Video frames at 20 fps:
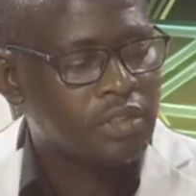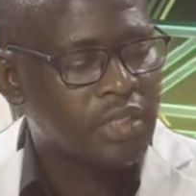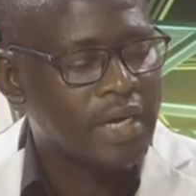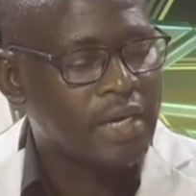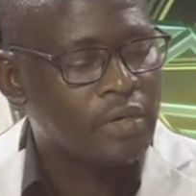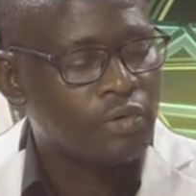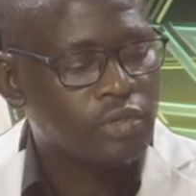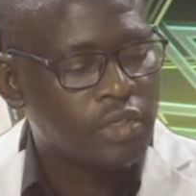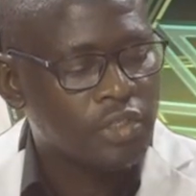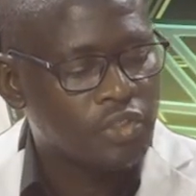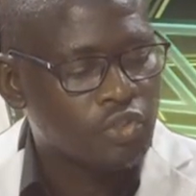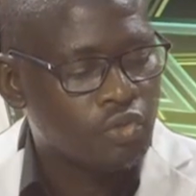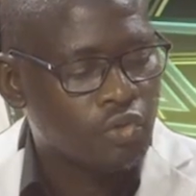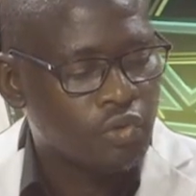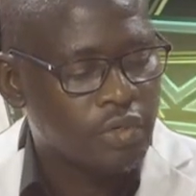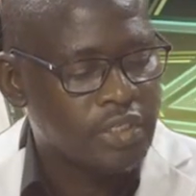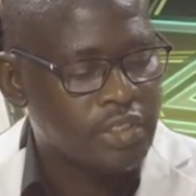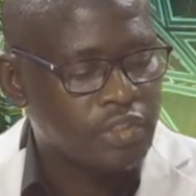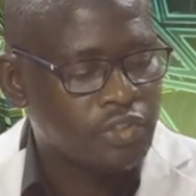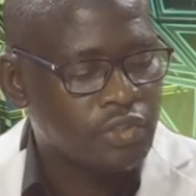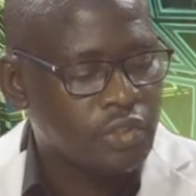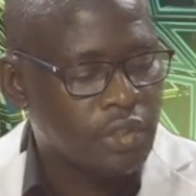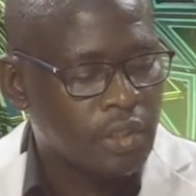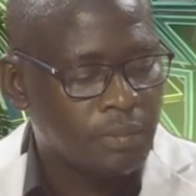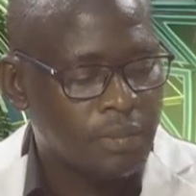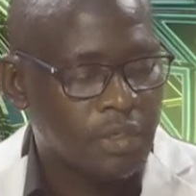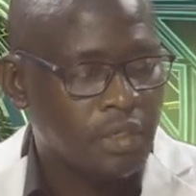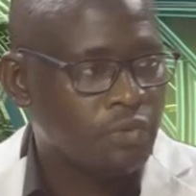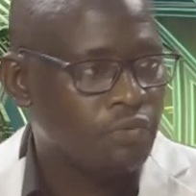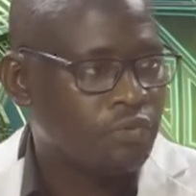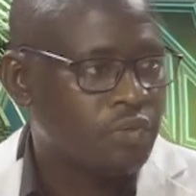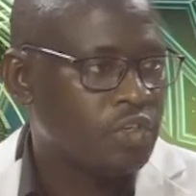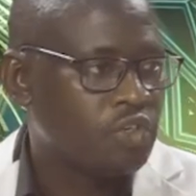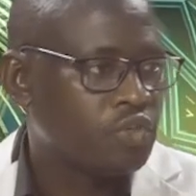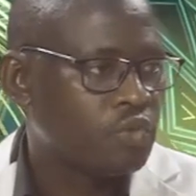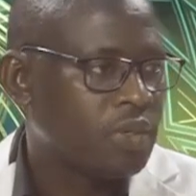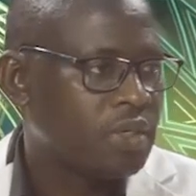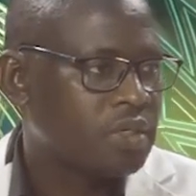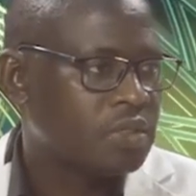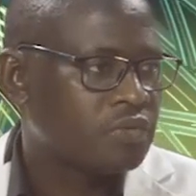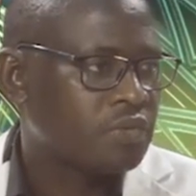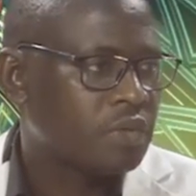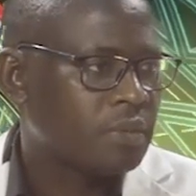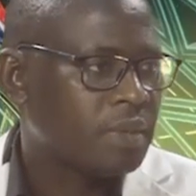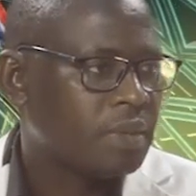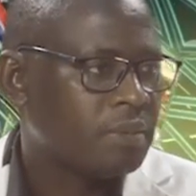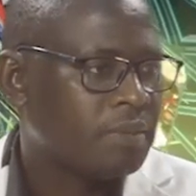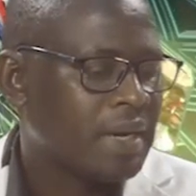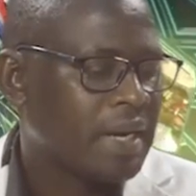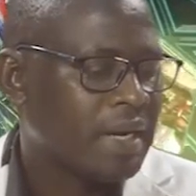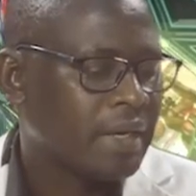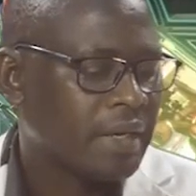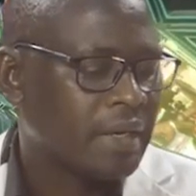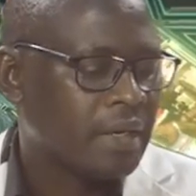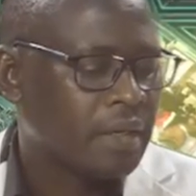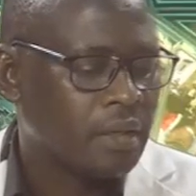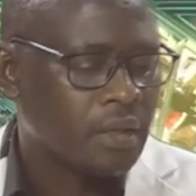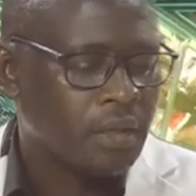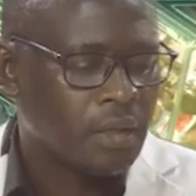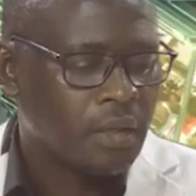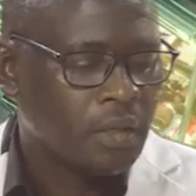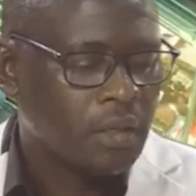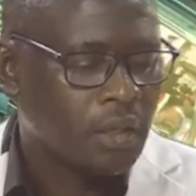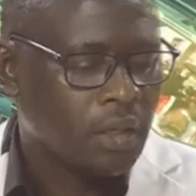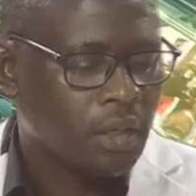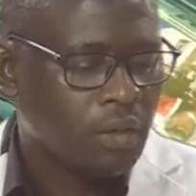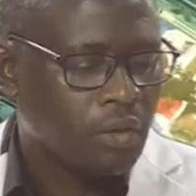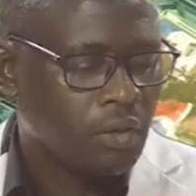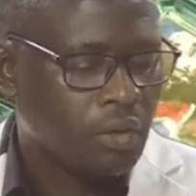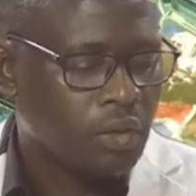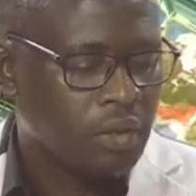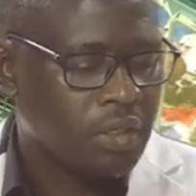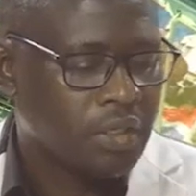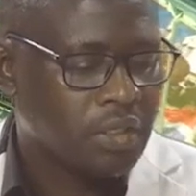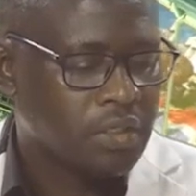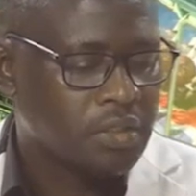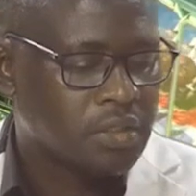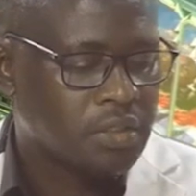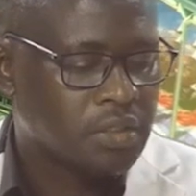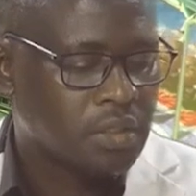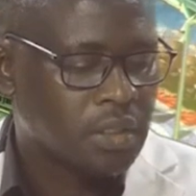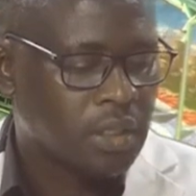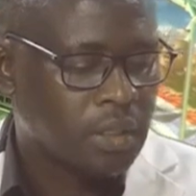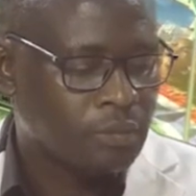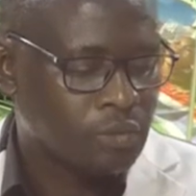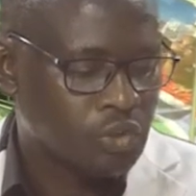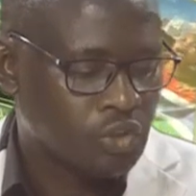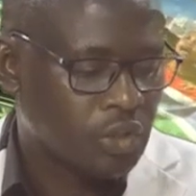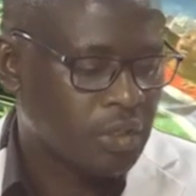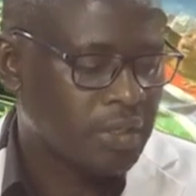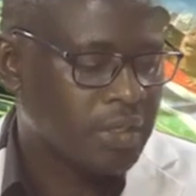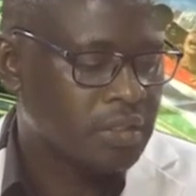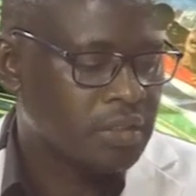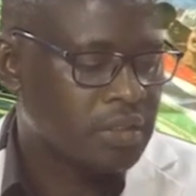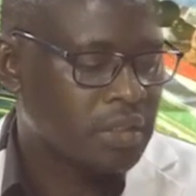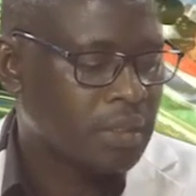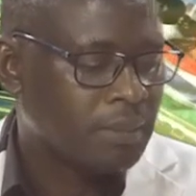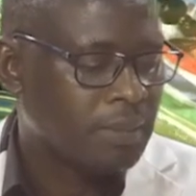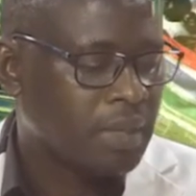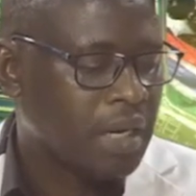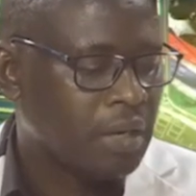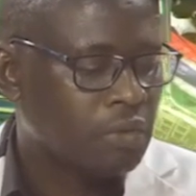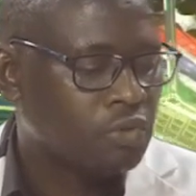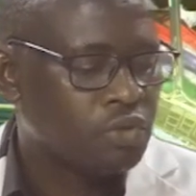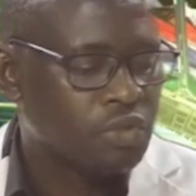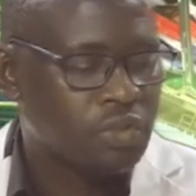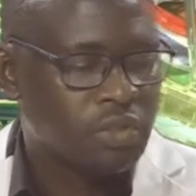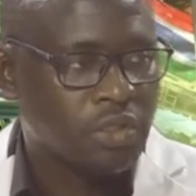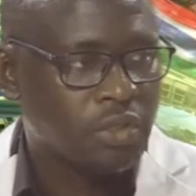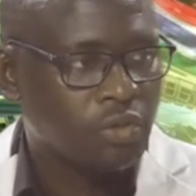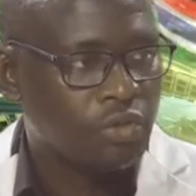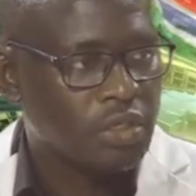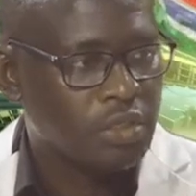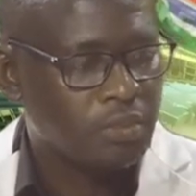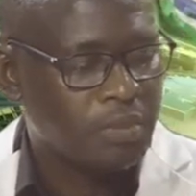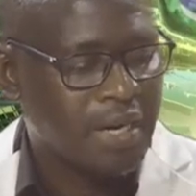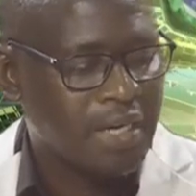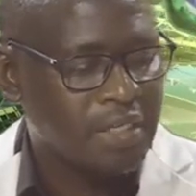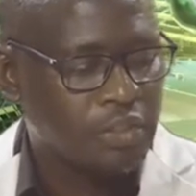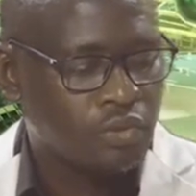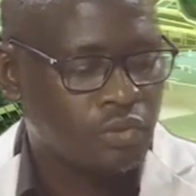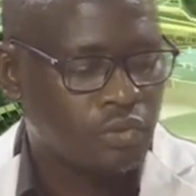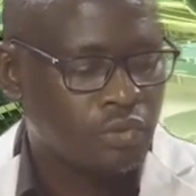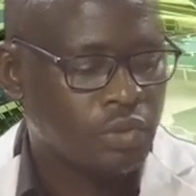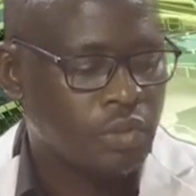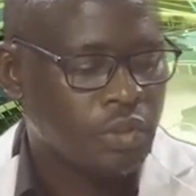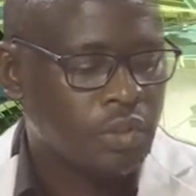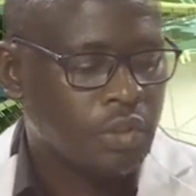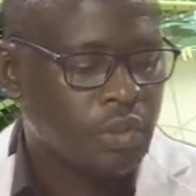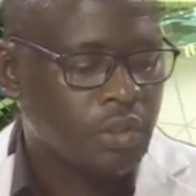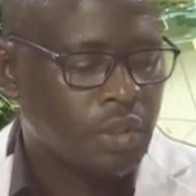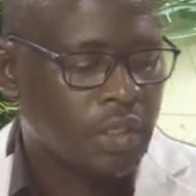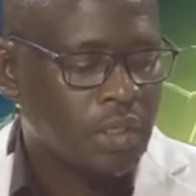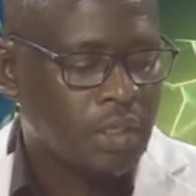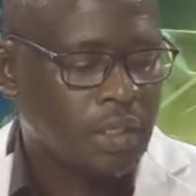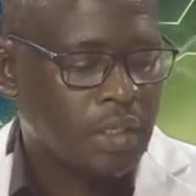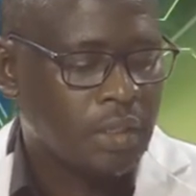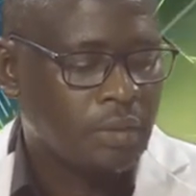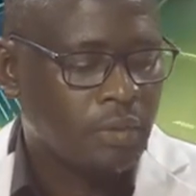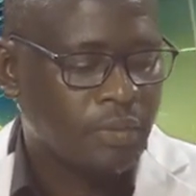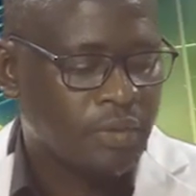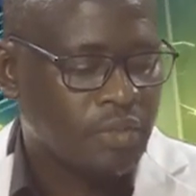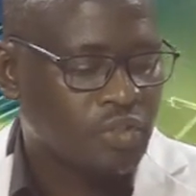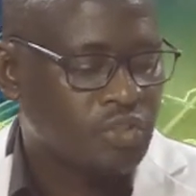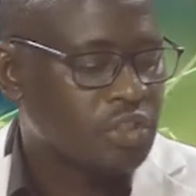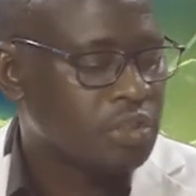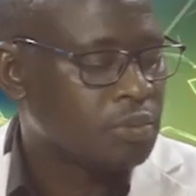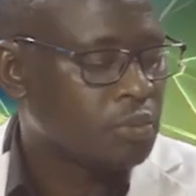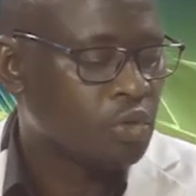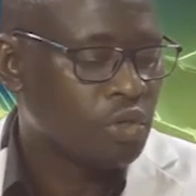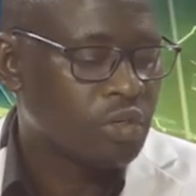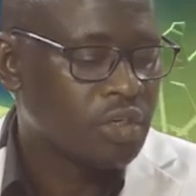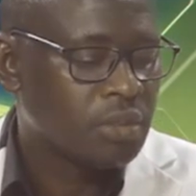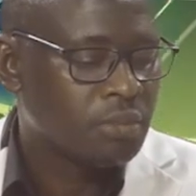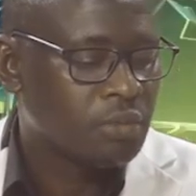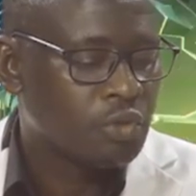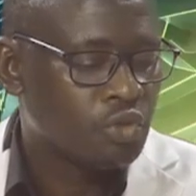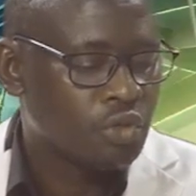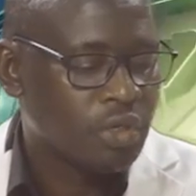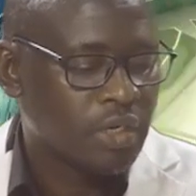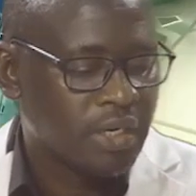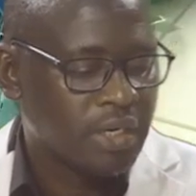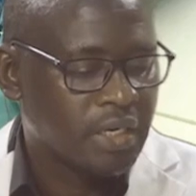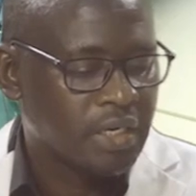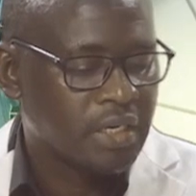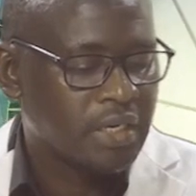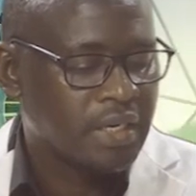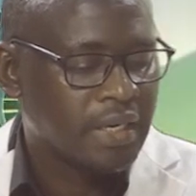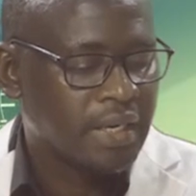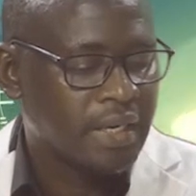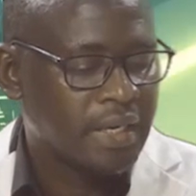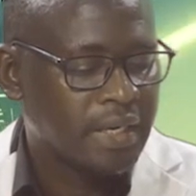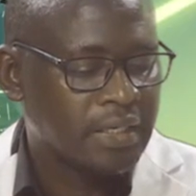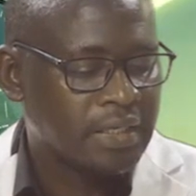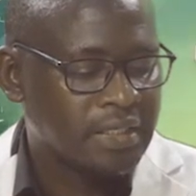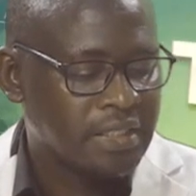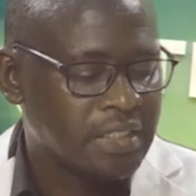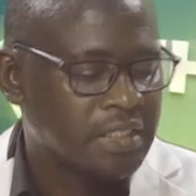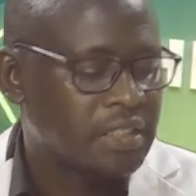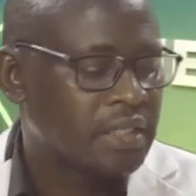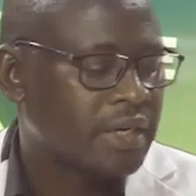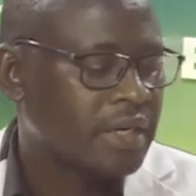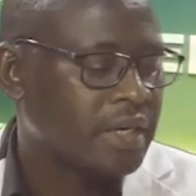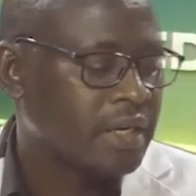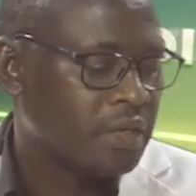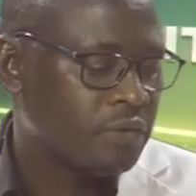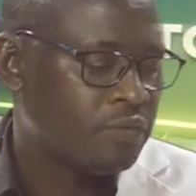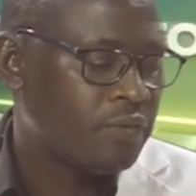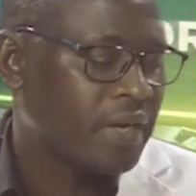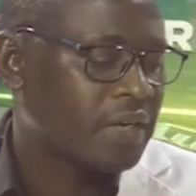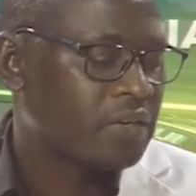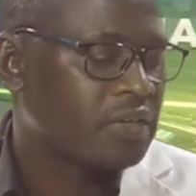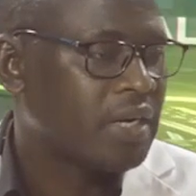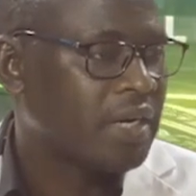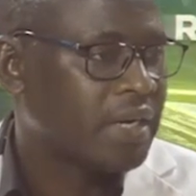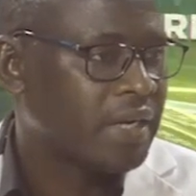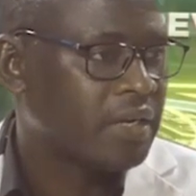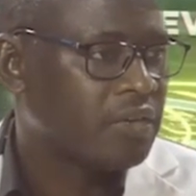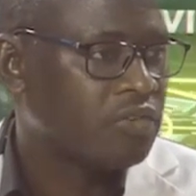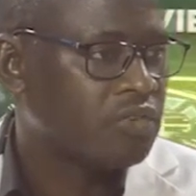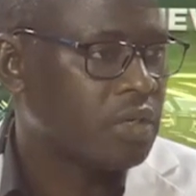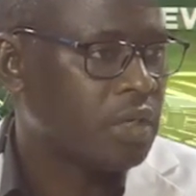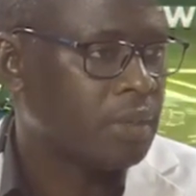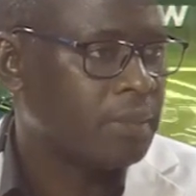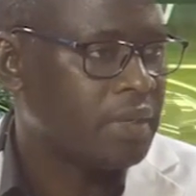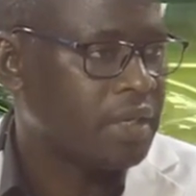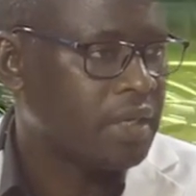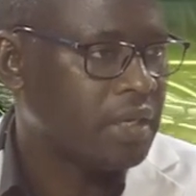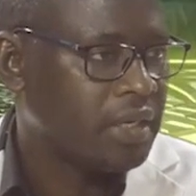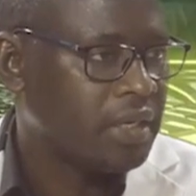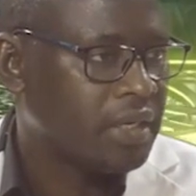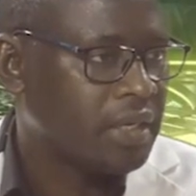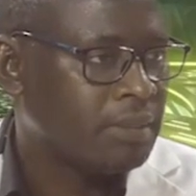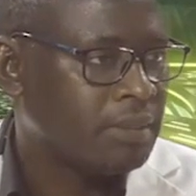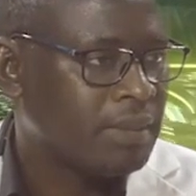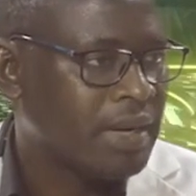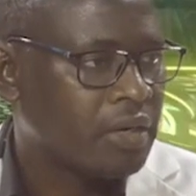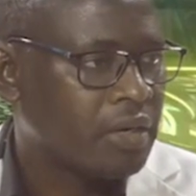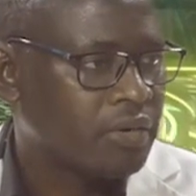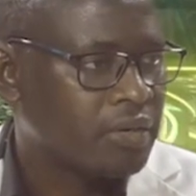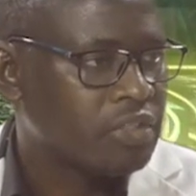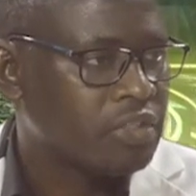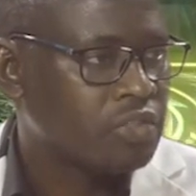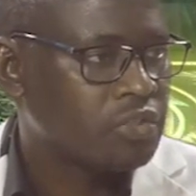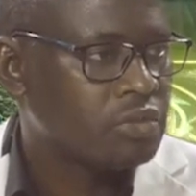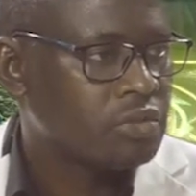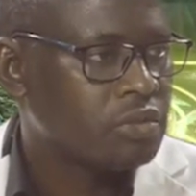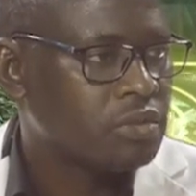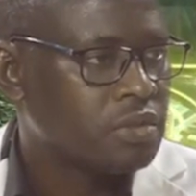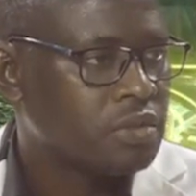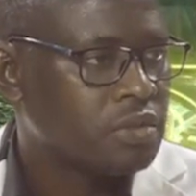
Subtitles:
try to discourage individuals from embarking on these journeys. How does zero departure contribute to creating a deterrent effect against illegal migration?